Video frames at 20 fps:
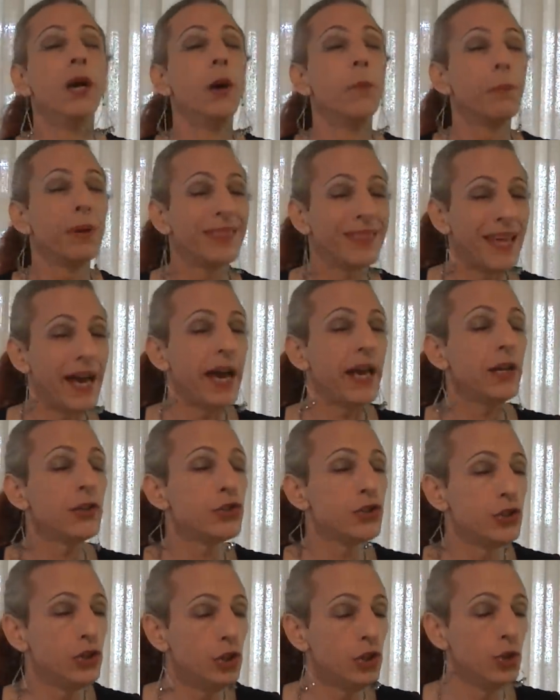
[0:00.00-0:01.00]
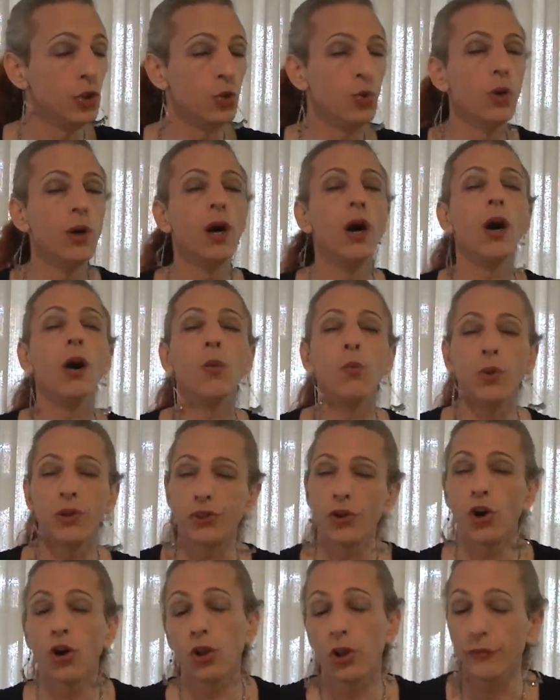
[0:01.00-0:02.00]
But that is you with
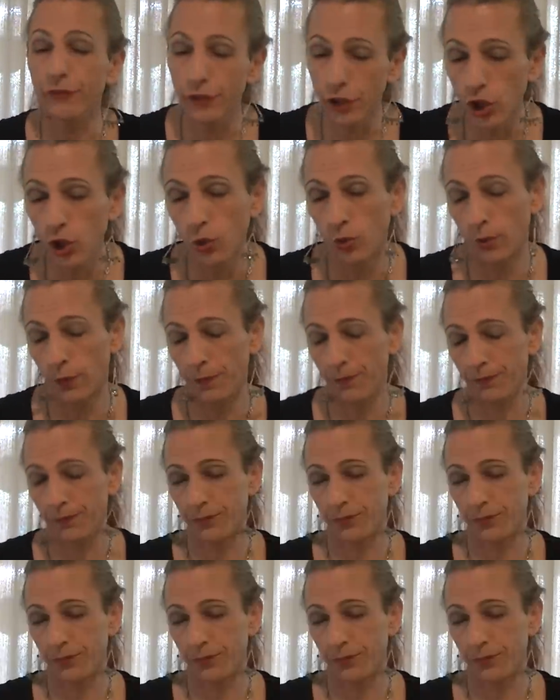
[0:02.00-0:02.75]
all of you,